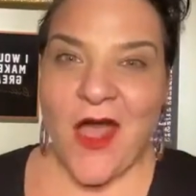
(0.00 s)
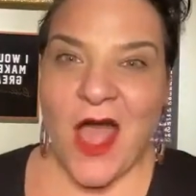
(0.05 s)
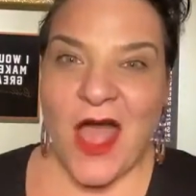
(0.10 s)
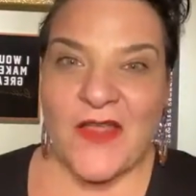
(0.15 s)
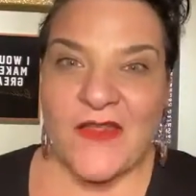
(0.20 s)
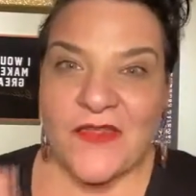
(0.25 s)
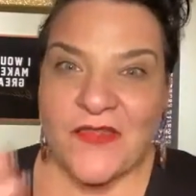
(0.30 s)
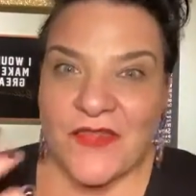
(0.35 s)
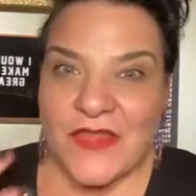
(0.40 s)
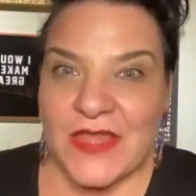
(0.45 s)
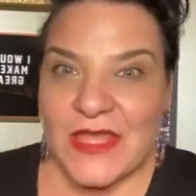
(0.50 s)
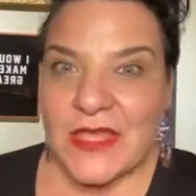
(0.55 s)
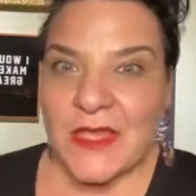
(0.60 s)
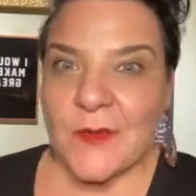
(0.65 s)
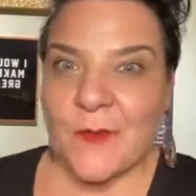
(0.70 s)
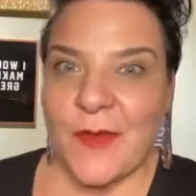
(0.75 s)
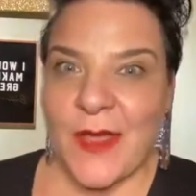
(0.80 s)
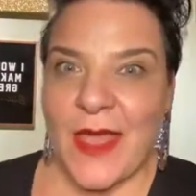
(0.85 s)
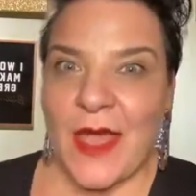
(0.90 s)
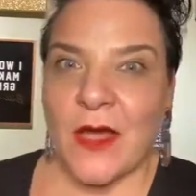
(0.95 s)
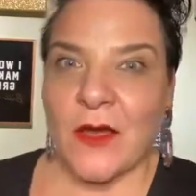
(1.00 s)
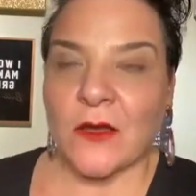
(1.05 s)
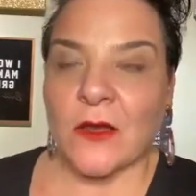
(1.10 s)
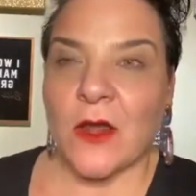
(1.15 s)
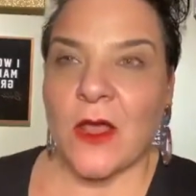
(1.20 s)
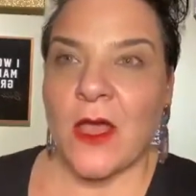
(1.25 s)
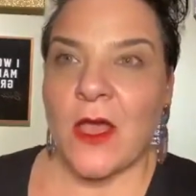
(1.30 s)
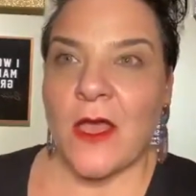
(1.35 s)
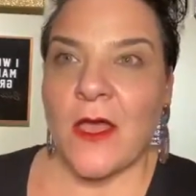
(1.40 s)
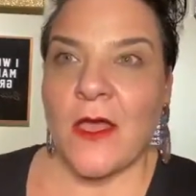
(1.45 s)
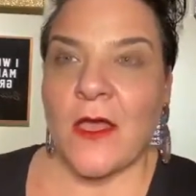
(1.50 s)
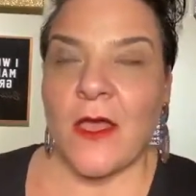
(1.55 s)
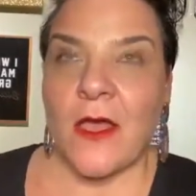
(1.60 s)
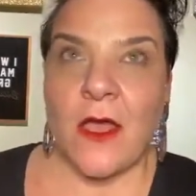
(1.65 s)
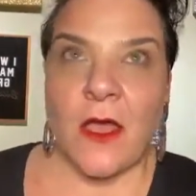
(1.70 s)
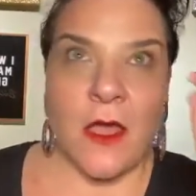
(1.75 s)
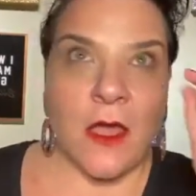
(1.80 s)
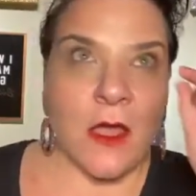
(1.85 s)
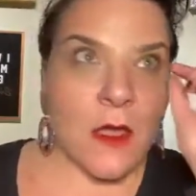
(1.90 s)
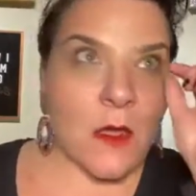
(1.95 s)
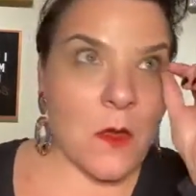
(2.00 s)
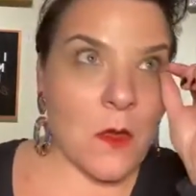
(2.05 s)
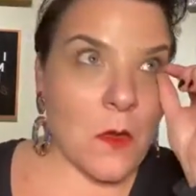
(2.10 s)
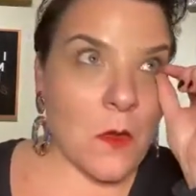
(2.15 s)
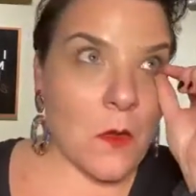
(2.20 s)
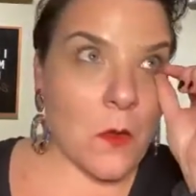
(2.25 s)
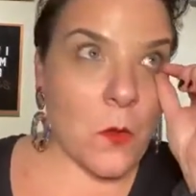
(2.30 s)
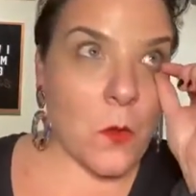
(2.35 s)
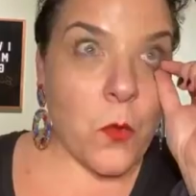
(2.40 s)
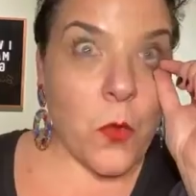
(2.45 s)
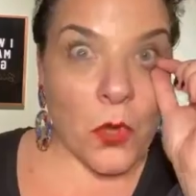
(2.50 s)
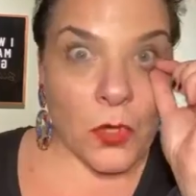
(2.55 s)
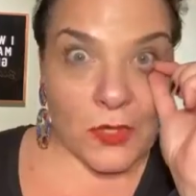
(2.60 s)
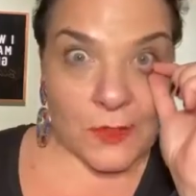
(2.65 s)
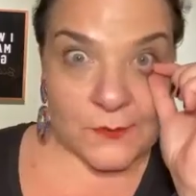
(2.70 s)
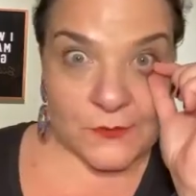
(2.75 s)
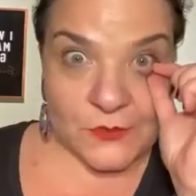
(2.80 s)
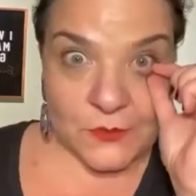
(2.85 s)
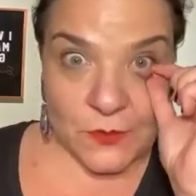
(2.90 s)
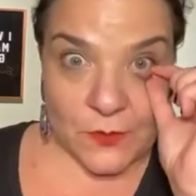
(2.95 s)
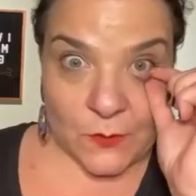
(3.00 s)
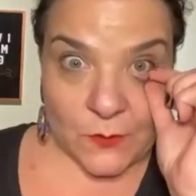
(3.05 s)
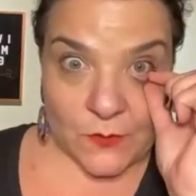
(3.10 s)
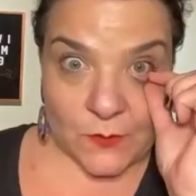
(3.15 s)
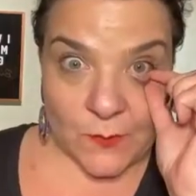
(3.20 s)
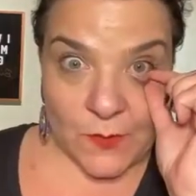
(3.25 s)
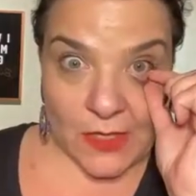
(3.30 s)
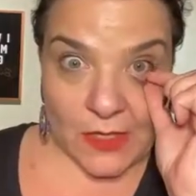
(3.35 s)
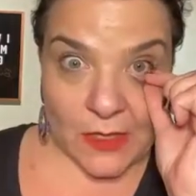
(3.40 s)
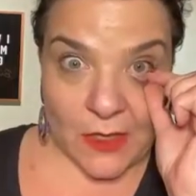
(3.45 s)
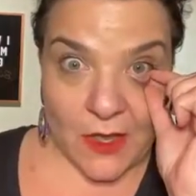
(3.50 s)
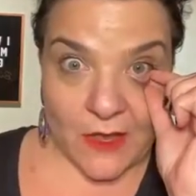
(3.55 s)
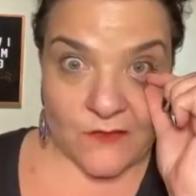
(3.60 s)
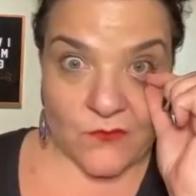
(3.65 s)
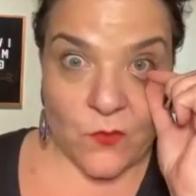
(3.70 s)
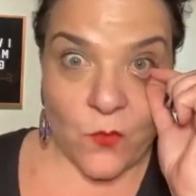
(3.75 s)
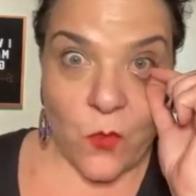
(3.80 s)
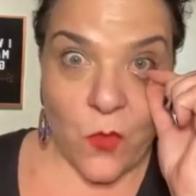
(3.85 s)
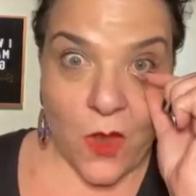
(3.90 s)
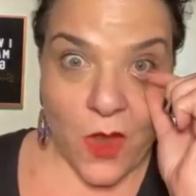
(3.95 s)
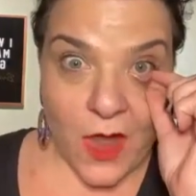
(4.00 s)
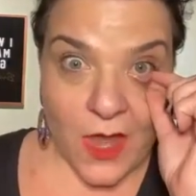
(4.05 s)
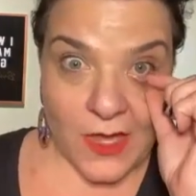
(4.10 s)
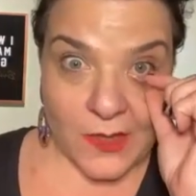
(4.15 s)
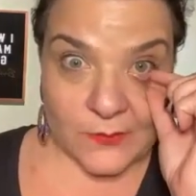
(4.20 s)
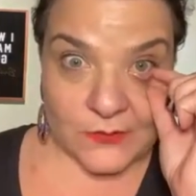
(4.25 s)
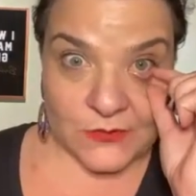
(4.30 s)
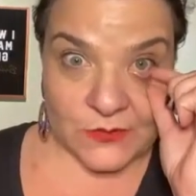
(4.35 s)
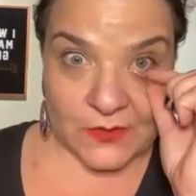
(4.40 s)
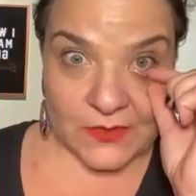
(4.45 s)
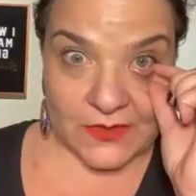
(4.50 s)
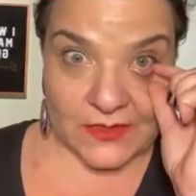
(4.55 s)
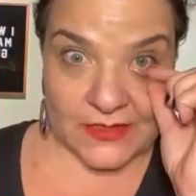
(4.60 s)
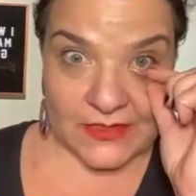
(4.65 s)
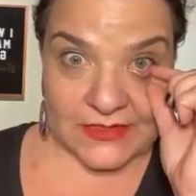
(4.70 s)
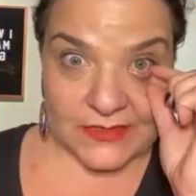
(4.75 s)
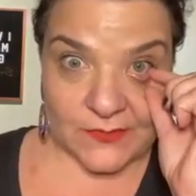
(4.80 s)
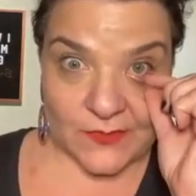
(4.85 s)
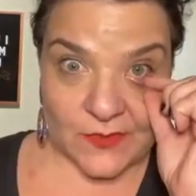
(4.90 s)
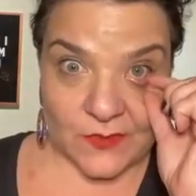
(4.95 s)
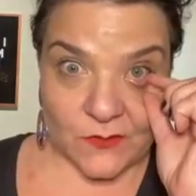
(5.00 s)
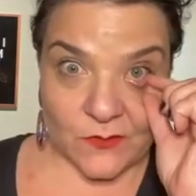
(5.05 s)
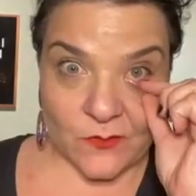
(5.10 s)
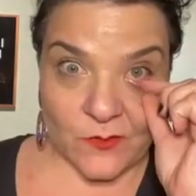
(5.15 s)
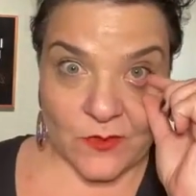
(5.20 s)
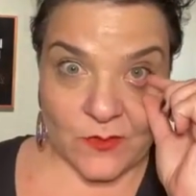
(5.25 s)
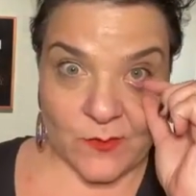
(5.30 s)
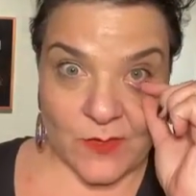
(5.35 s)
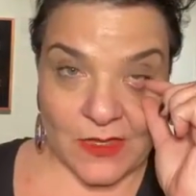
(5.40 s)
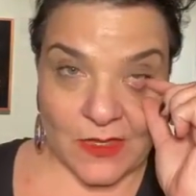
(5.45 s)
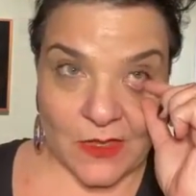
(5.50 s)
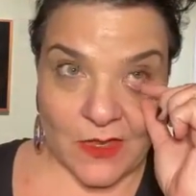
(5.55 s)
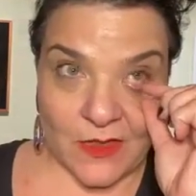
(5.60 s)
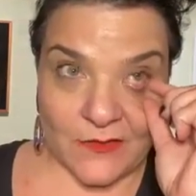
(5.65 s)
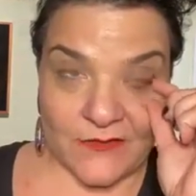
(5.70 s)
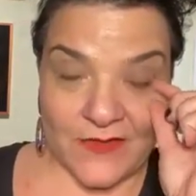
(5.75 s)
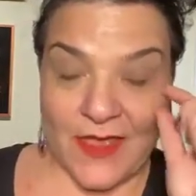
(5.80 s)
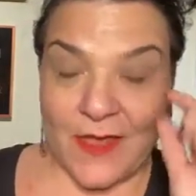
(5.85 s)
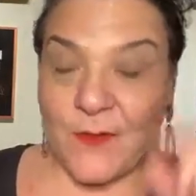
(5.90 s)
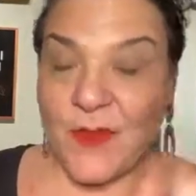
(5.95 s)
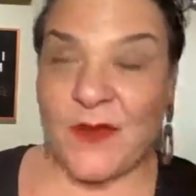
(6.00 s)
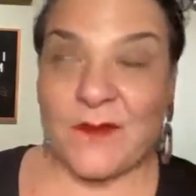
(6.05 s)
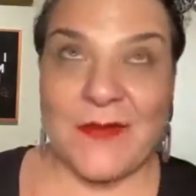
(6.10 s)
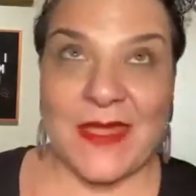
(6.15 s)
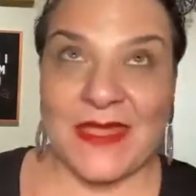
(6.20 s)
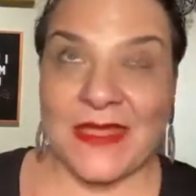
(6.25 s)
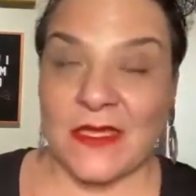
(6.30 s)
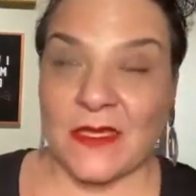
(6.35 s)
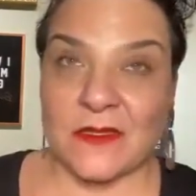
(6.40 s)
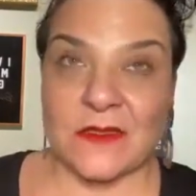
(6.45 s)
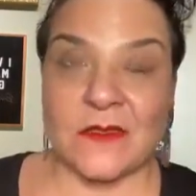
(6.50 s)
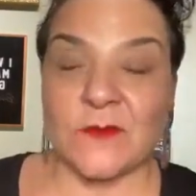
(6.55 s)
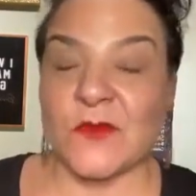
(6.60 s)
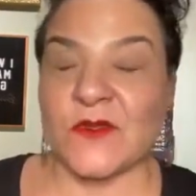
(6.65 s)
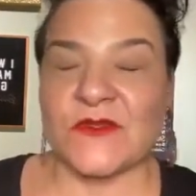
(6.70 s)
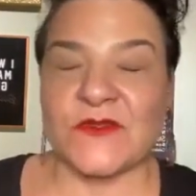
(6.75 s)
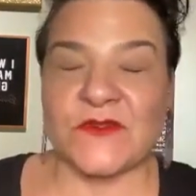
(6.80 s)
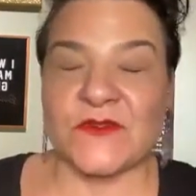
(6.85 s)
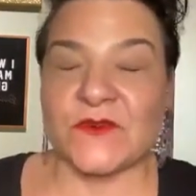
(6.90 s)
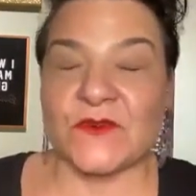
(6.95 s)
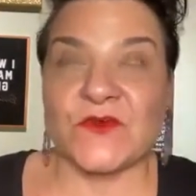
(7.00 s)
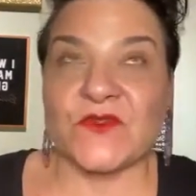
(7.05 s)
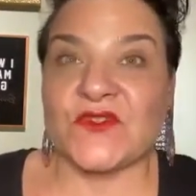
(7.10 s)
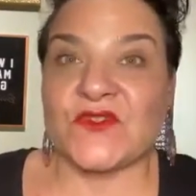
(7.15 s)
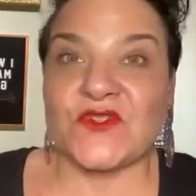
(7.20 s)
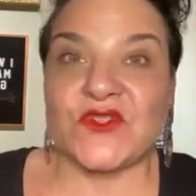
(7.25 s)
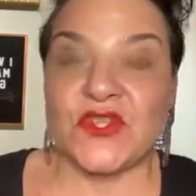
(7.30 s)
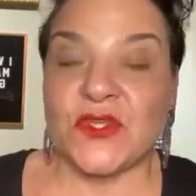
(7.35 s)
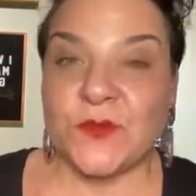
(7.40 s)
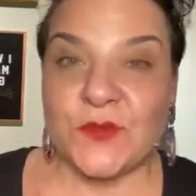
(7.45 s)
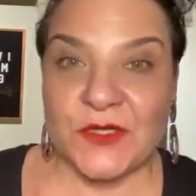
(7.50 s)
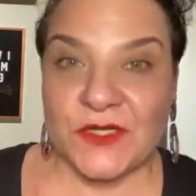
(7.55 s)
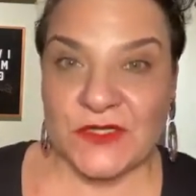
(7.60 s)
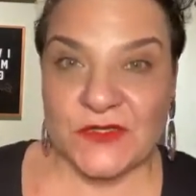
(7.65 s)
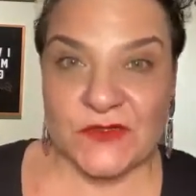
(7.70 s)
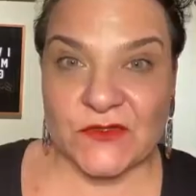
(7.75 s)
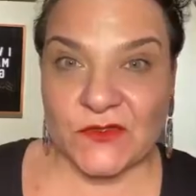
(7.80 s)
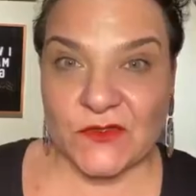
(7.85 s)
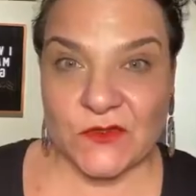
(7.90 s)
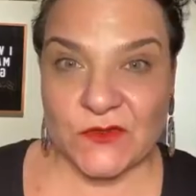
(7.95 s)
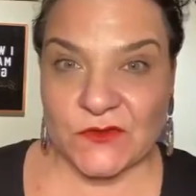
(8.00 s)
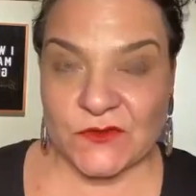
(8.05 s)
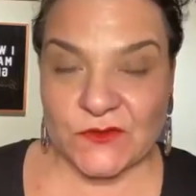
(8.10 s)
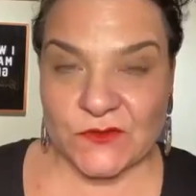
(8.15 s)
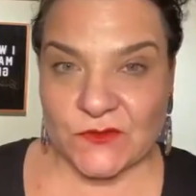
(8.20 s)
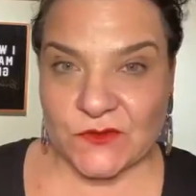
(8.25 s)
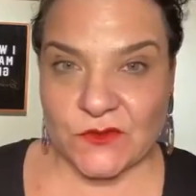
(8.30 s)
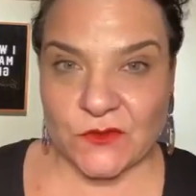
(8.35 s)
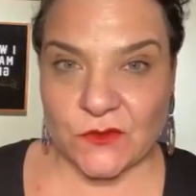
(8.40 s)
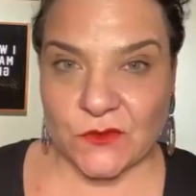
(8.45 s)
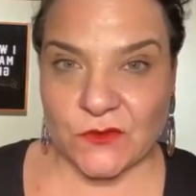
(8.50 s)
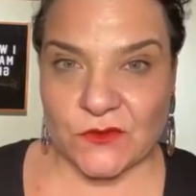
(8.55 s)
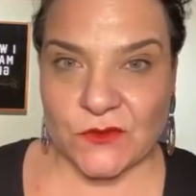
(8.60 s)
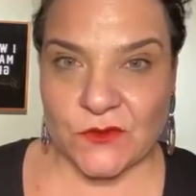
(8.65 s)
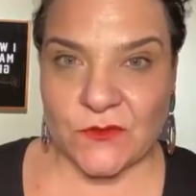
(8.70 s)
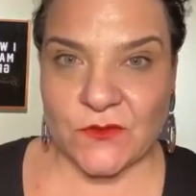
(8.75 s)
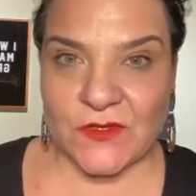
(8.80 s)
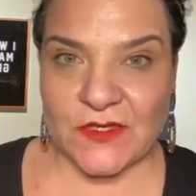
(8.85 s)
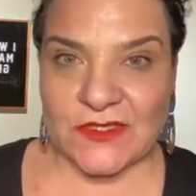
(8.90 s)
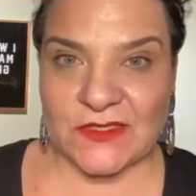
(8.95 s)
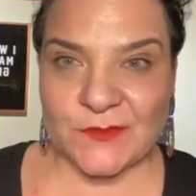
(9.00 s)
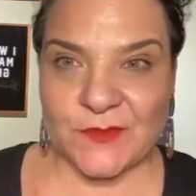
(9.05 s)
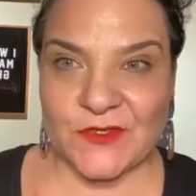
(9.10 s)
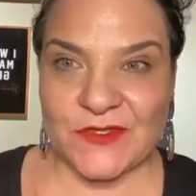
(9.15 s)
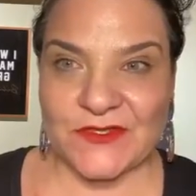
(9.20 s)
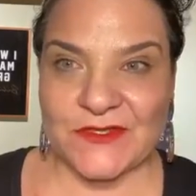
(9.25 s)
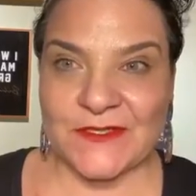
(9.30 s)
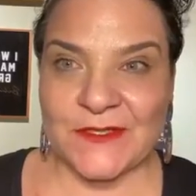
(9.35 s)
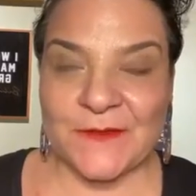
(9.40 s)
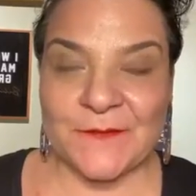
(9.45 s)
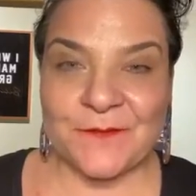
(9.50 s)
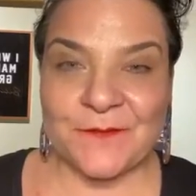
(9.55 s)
I think about what I'm doing with my life, why I'm doing things my, with my life. Am I making the most stupid excuses to not do things? Because